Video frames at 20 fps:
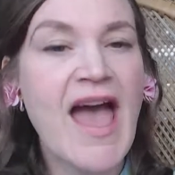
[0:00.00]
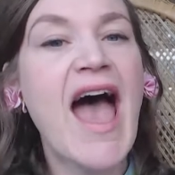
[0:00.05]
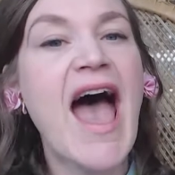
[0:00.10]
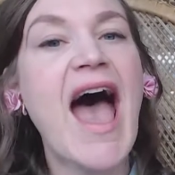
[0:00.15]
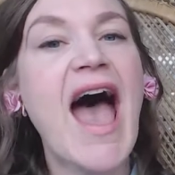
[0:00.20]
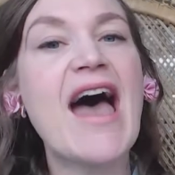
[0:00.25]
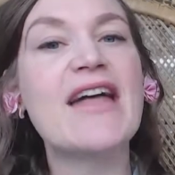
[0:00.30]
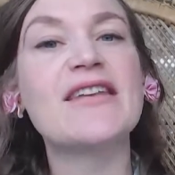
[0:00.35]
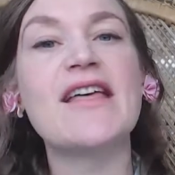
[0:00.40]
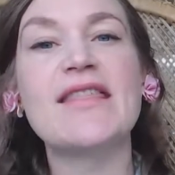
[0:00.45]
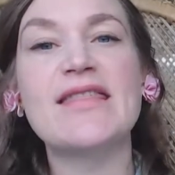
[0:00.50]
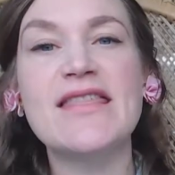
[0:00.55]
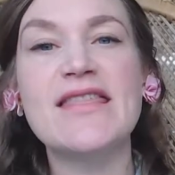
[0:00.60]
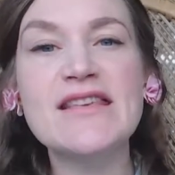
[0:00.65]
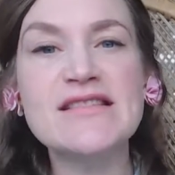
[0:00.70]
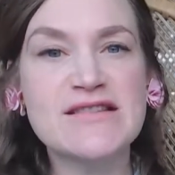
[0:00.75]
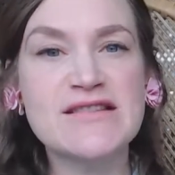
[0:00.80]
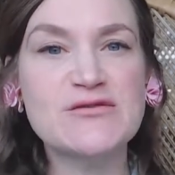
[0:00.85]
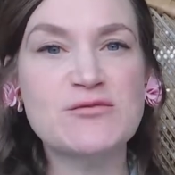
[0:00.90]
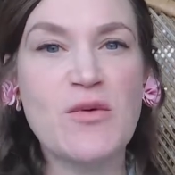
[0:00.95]
and
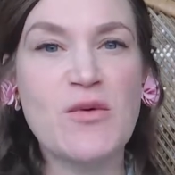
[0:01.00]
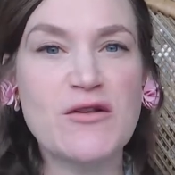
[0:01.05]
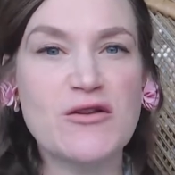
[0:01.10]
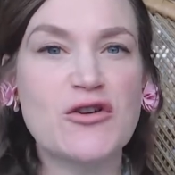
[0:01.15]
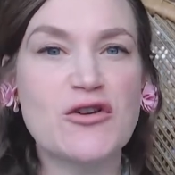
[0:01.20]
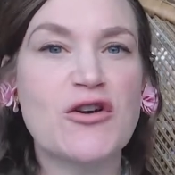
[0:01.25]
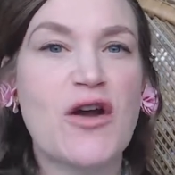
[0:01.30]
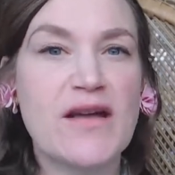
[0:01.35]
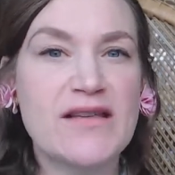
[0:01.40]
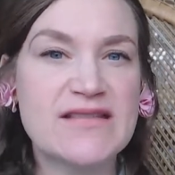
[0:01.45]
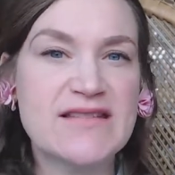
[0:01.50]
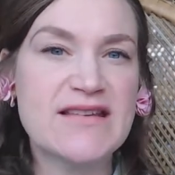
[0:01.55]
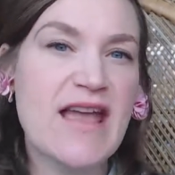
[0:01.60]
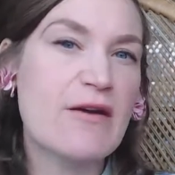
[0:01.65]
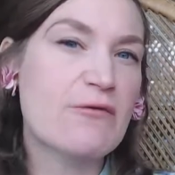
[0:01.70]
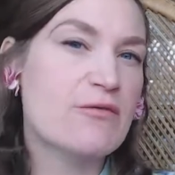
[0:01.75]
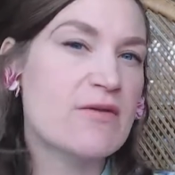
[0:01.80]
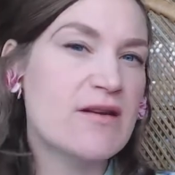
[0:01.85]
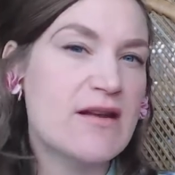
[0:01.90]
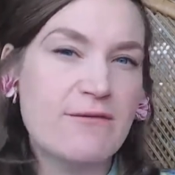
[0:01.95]
this is when you're going to get
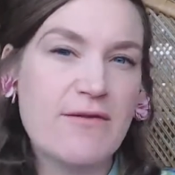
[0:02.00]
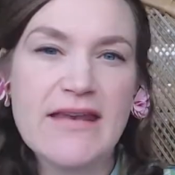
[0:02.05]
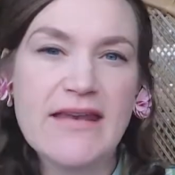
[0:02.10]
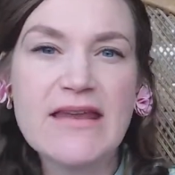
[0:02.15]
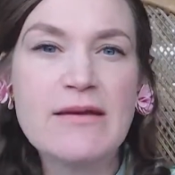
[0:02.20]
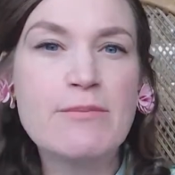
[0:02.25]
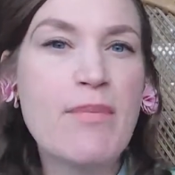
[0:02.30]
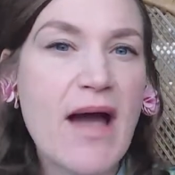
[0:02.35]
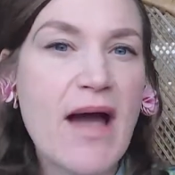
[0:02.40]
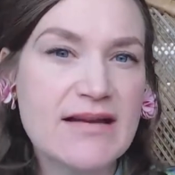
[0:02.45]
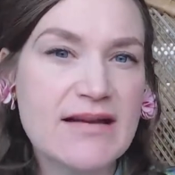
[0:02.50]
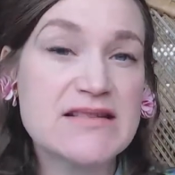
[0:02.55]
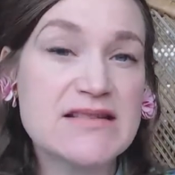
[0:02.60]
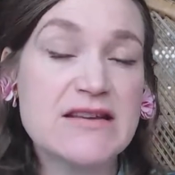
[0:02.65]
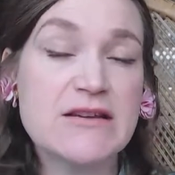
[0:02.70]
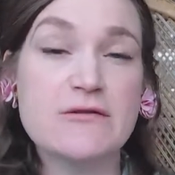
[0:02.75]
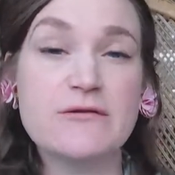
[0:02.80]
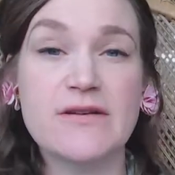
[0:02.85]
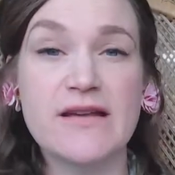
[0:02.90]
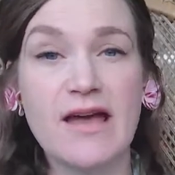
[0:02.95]
rid of any
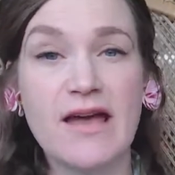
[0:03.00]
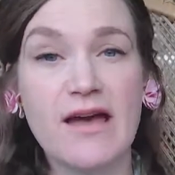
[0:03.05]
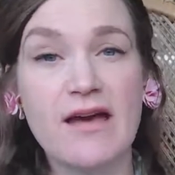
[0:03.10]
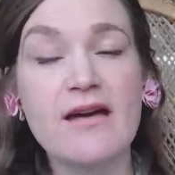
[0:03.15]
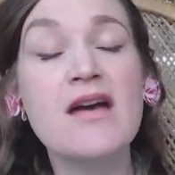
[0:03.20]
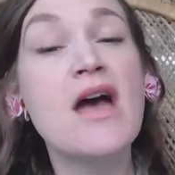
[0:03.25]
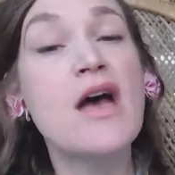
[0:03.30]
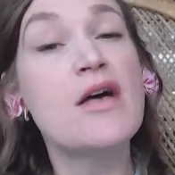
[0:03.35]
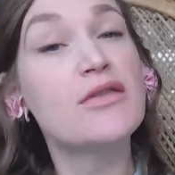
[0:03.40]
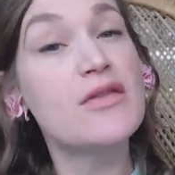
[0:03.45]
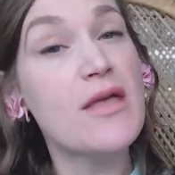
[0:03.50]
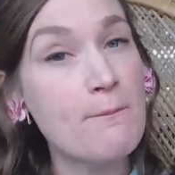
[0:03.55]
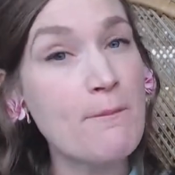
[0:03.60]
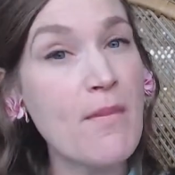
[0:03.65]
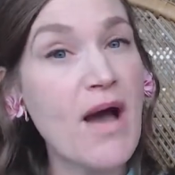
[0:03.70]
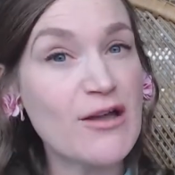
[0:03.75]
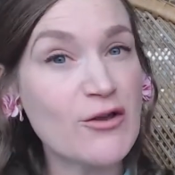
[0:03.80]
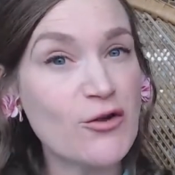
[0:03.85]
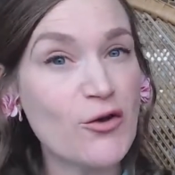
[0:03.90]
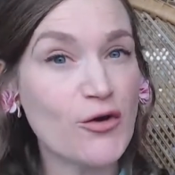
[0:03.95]
bacteria that
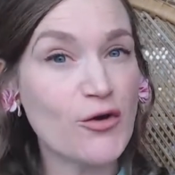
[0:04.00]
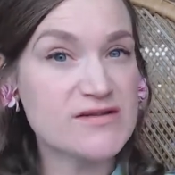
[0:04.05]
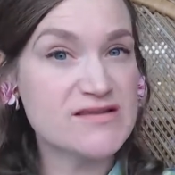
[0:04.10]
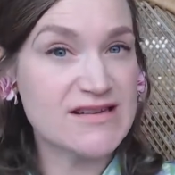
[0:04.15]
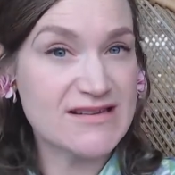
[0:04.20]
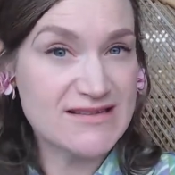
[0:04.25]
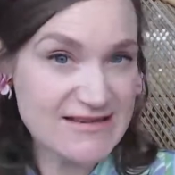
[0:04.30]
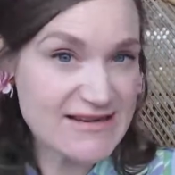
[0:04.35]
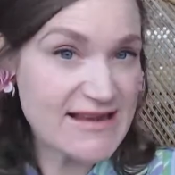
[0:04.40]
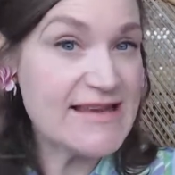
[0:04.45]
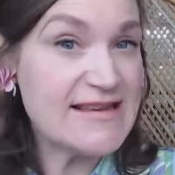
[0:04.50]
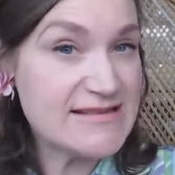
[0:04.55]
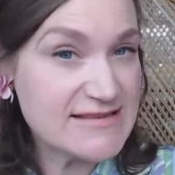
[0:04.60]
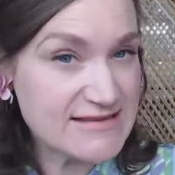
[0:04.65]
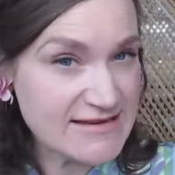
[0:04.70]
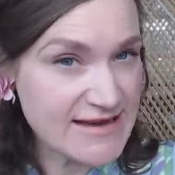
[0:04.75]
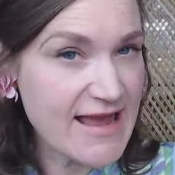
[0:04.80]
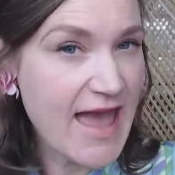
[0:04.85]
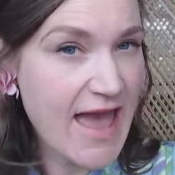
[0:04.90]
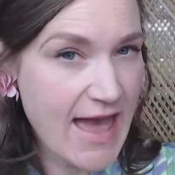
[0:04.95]
might cause
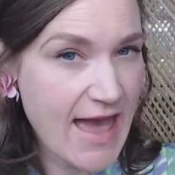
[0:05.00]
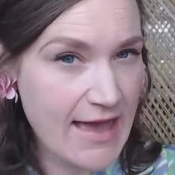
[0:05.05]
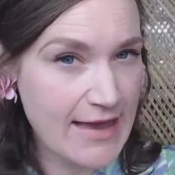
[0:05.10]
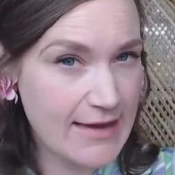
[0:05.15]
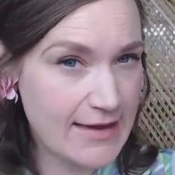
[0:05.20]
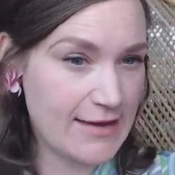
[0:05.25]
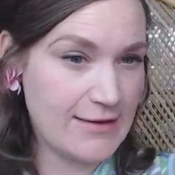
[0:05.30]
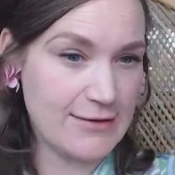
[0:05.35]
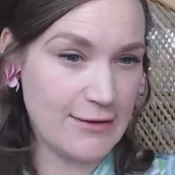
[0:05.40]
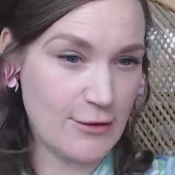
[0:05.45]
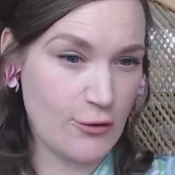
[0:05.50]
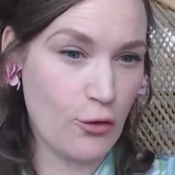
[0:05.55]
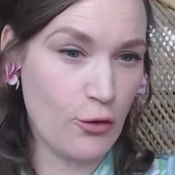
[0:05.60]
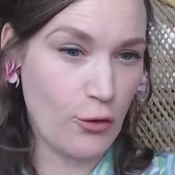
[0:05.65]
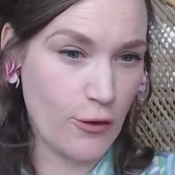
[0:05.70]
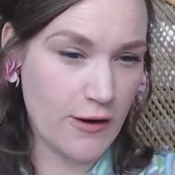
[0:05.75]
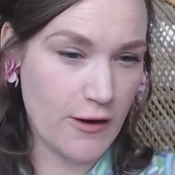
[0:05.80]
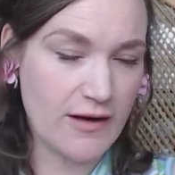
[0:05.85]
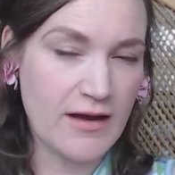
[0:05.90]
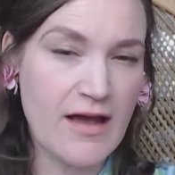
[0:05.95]
TCA in the
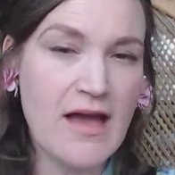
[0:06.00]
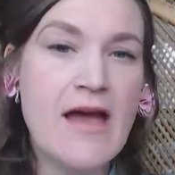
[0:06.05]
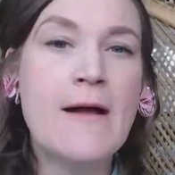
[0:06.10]
cork.